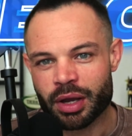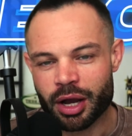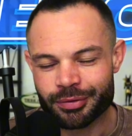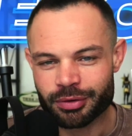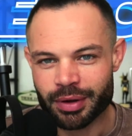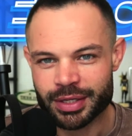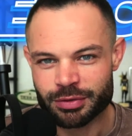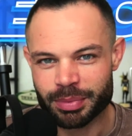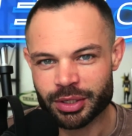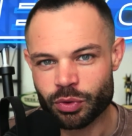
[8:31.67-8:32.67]
of The Rise of
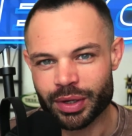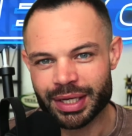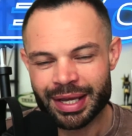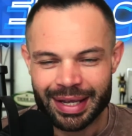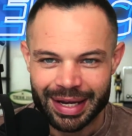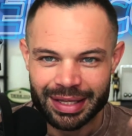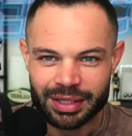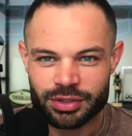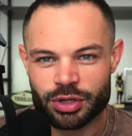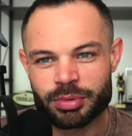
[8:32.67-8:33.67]
Bitcoin in the
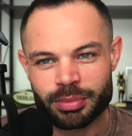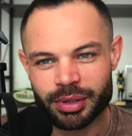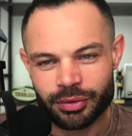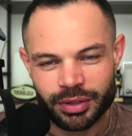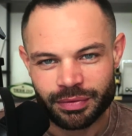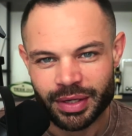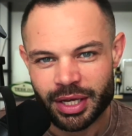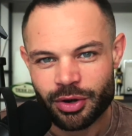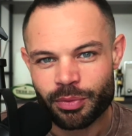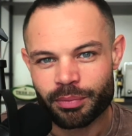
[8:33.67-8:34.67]
description below this
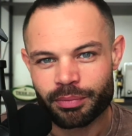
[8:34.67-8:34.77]
video,